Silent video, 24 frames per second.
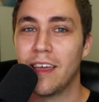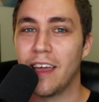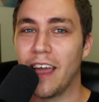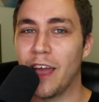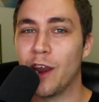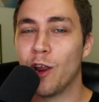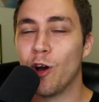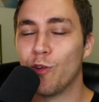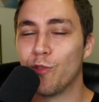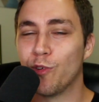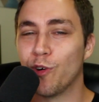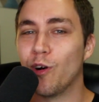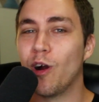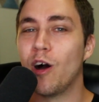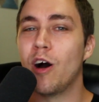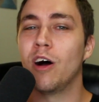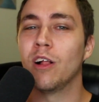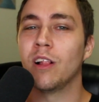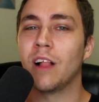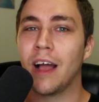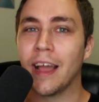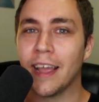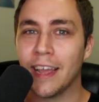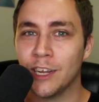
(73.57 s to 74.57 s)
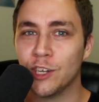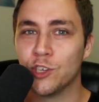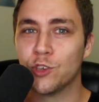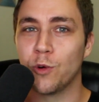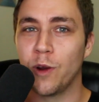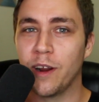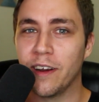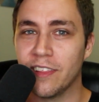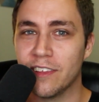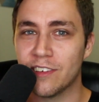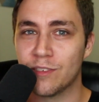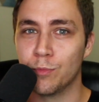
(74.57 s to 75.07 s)
and overall, I
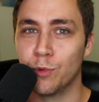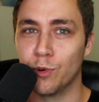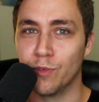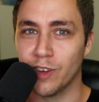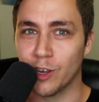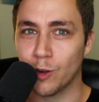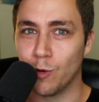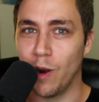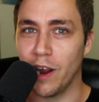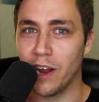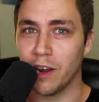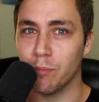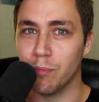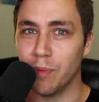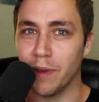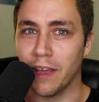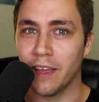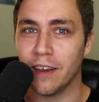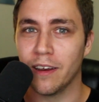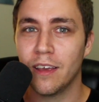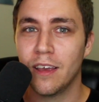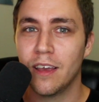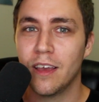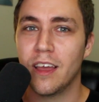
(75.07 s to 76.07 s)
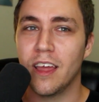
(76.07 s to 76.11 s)
enjoyed this movie quite a bit.